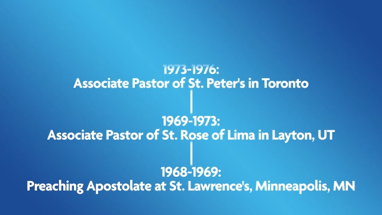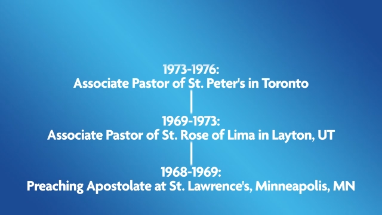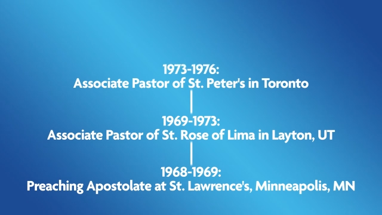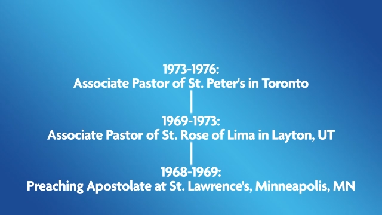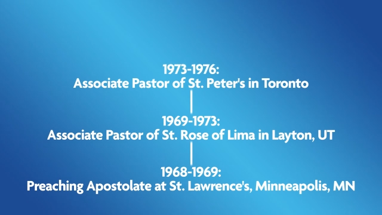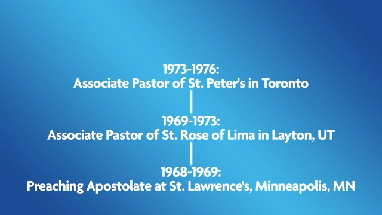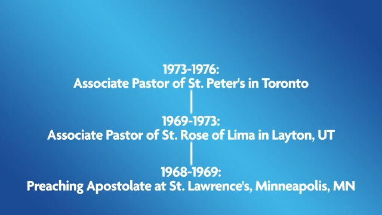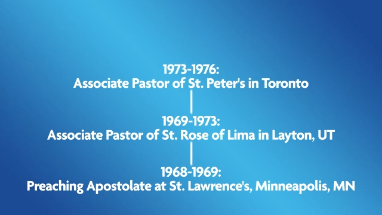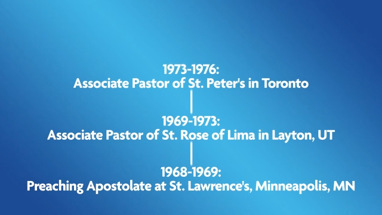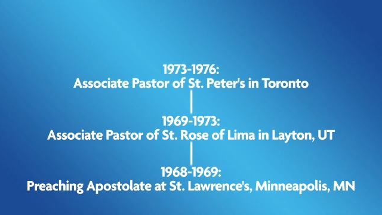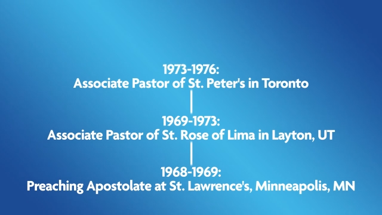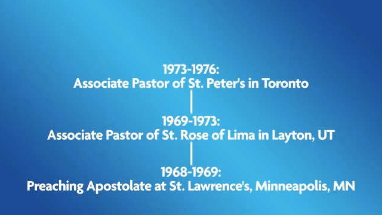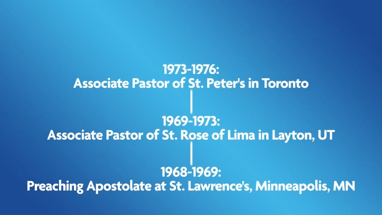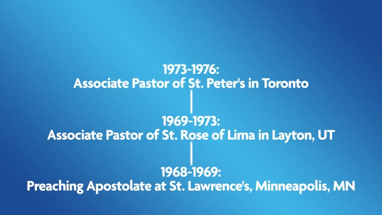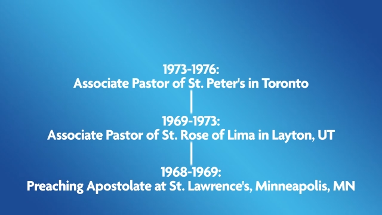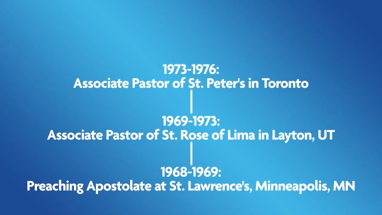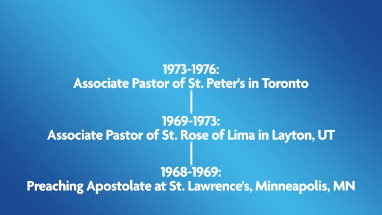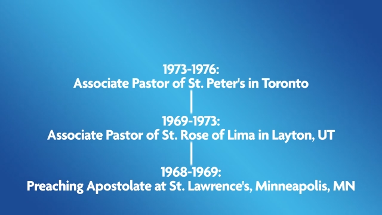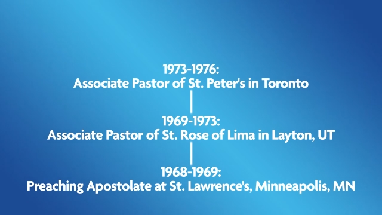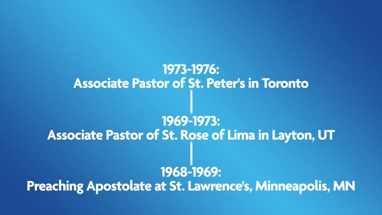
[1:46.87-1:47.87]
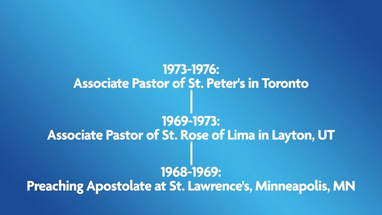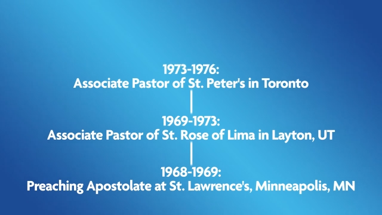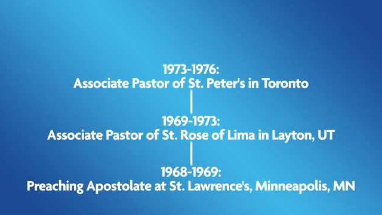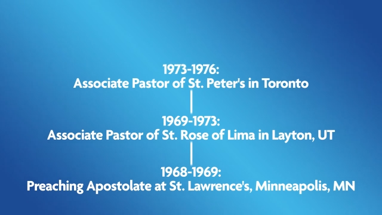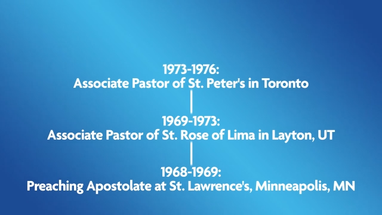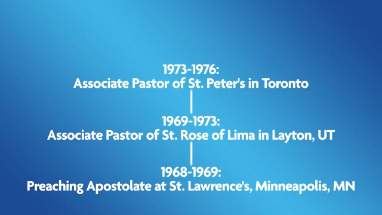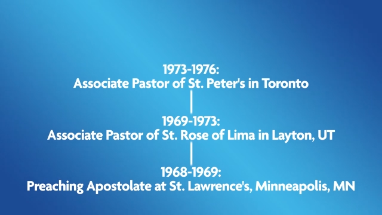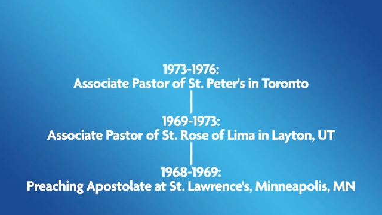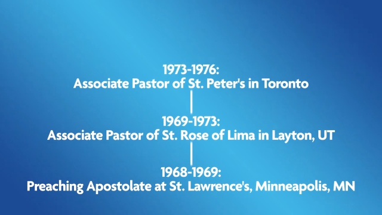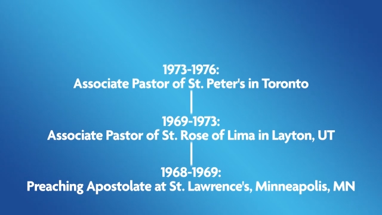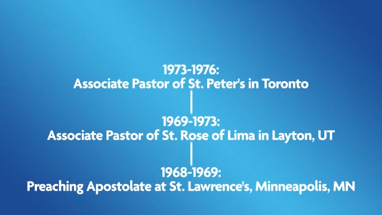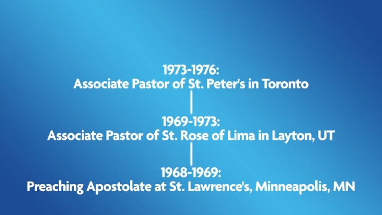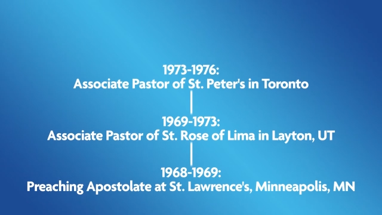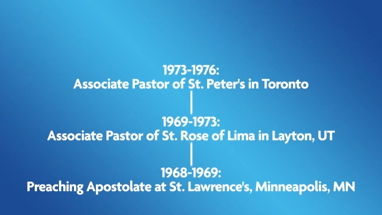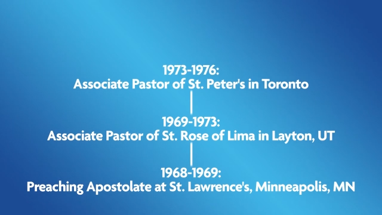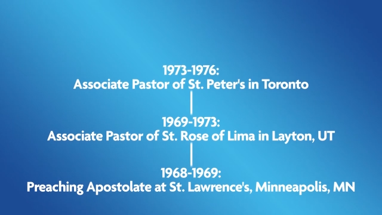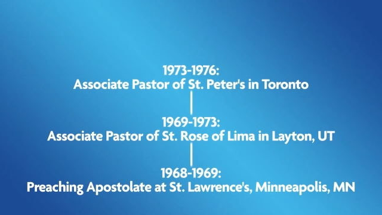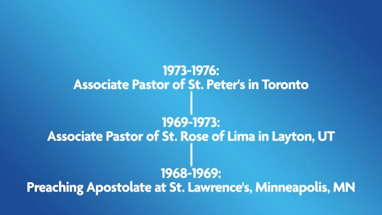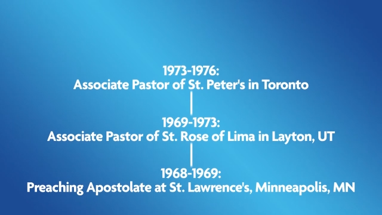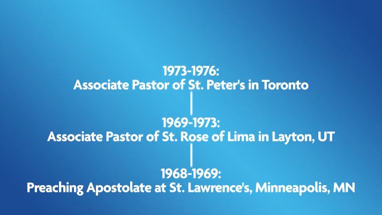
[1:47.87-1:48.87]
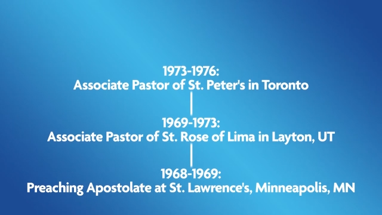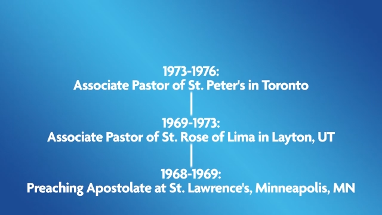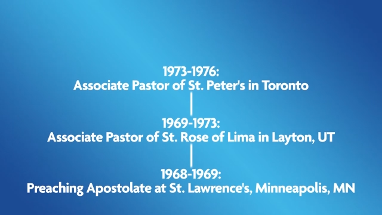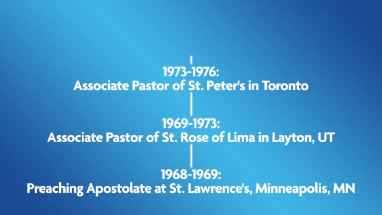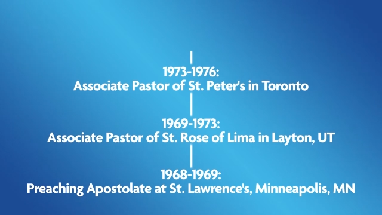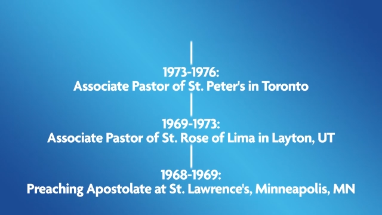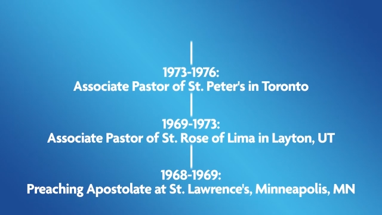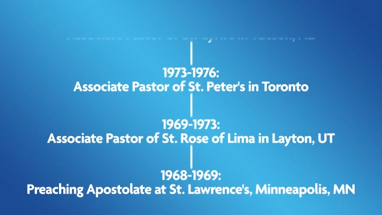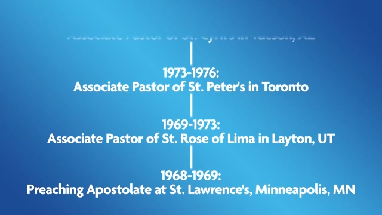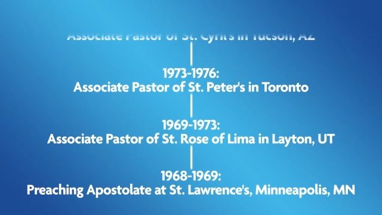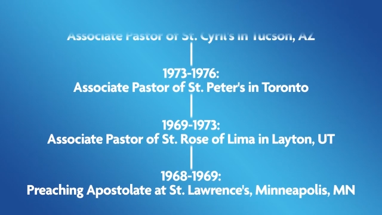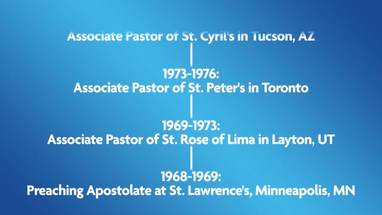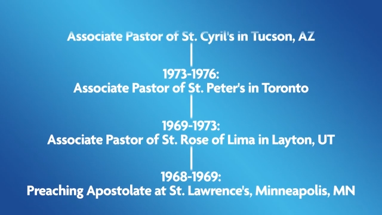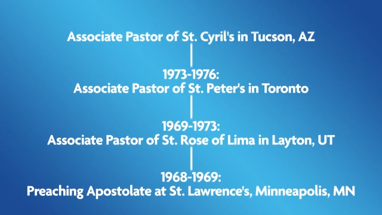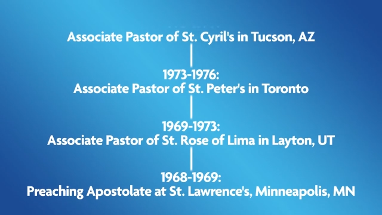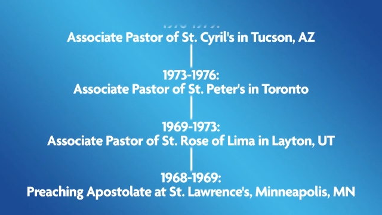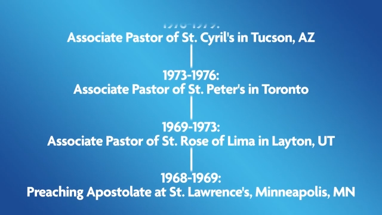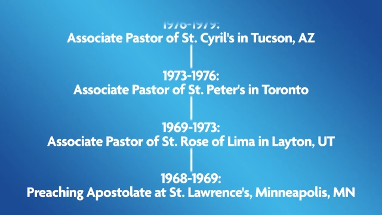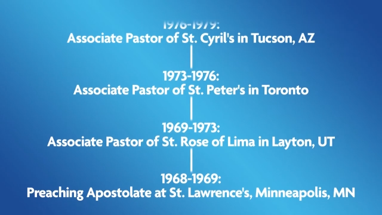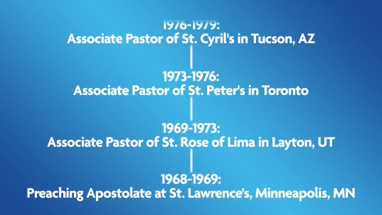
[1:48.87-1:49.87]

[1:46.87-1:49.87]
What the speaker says: No face is visible, so there are no lips to read.